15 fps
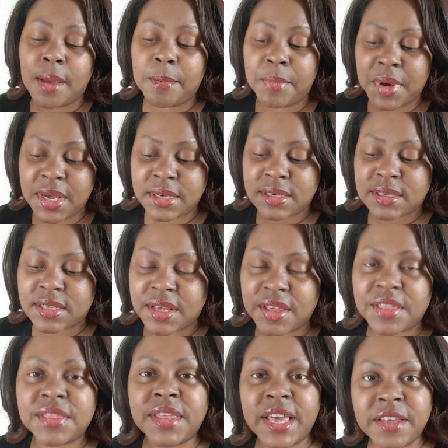But
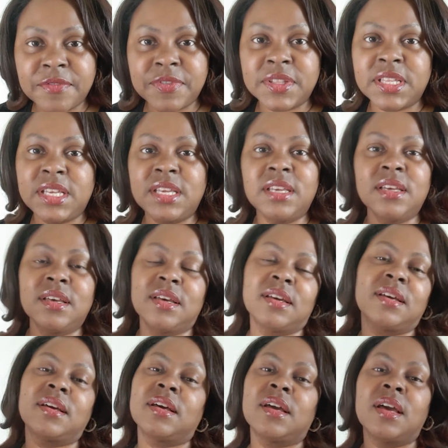thankfully,
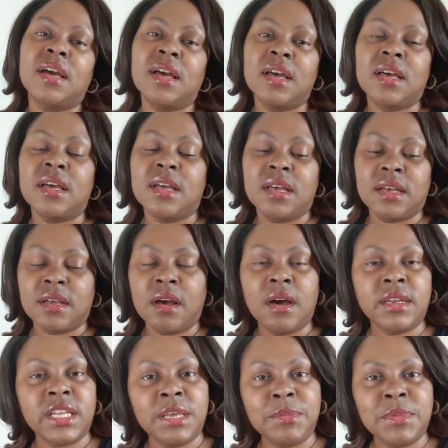
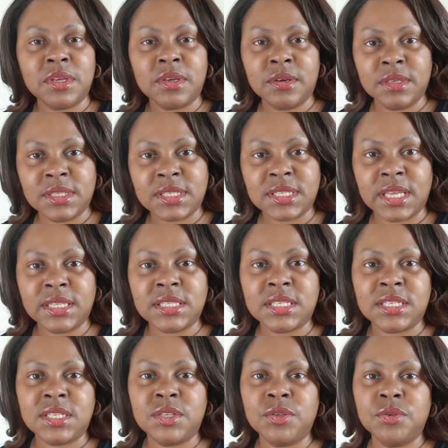God gave good
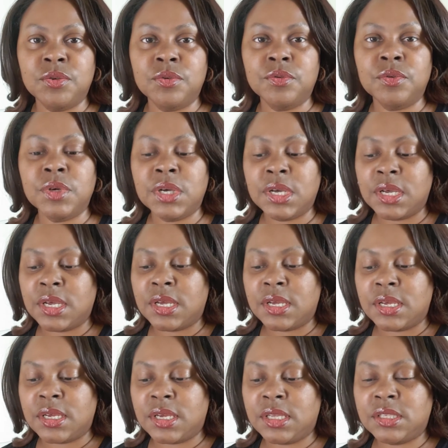sense to
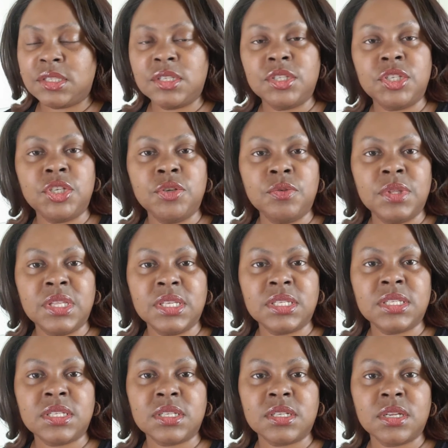institute
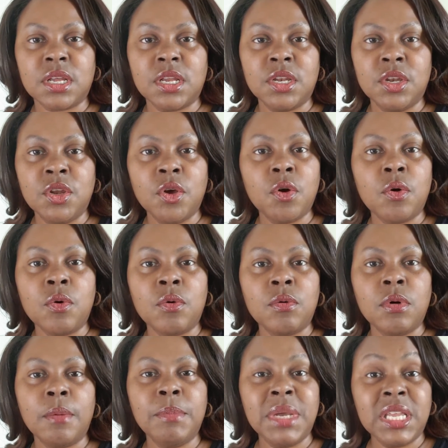this
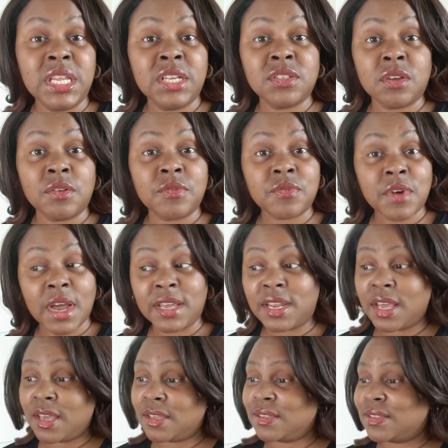no meetings on
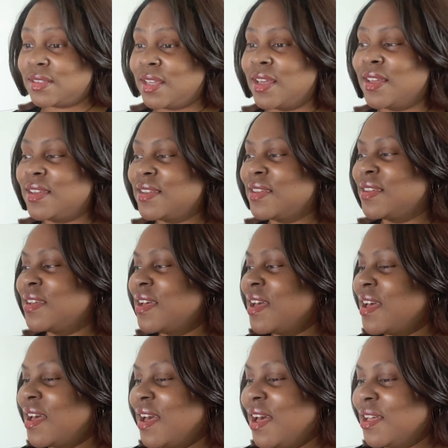Fridays,
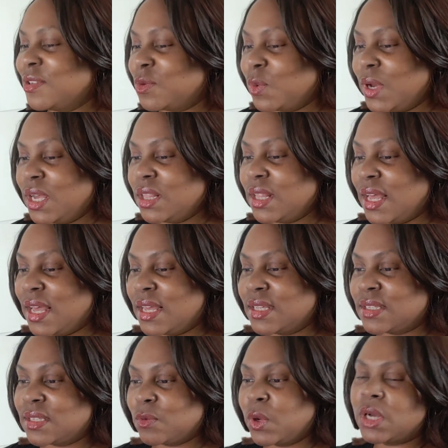as well
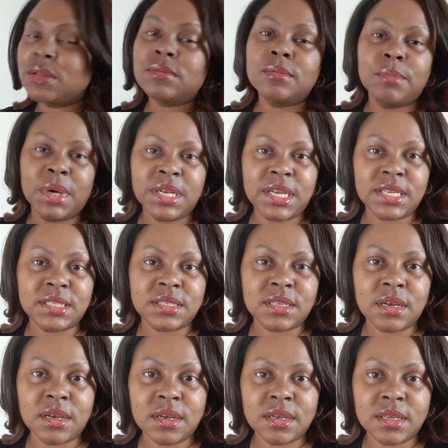as, well, Mondays
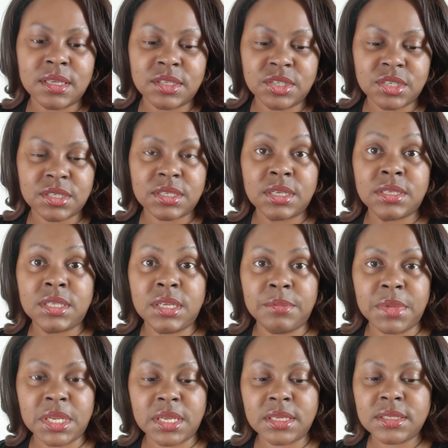is just team
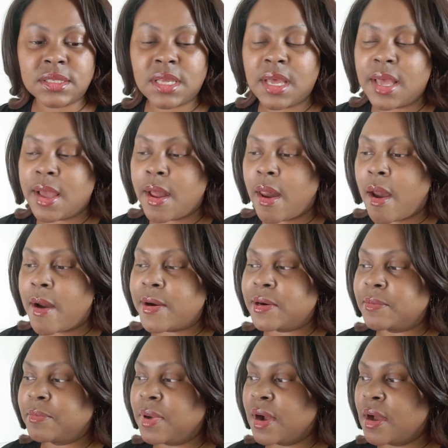meetings.
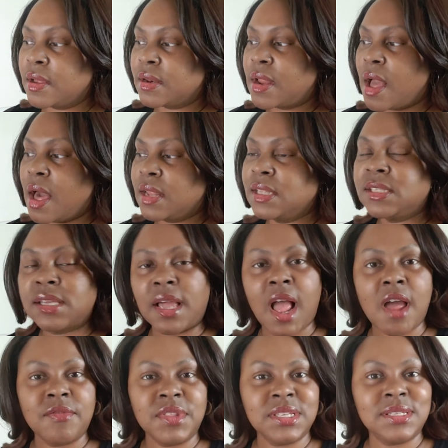But at least I
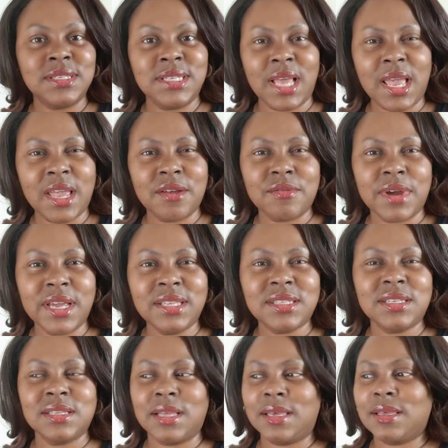have this day, right,
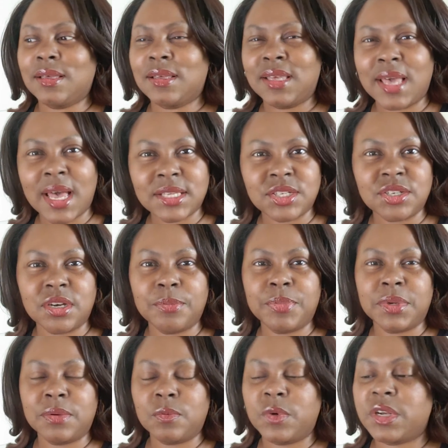to like catch up
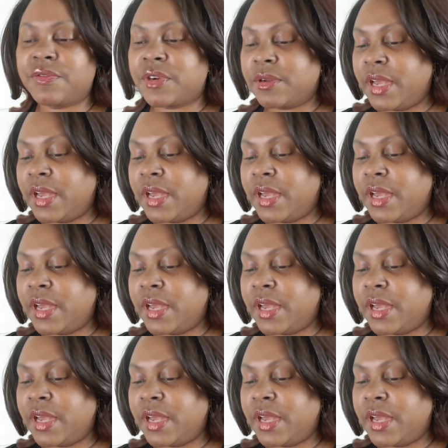and whatever.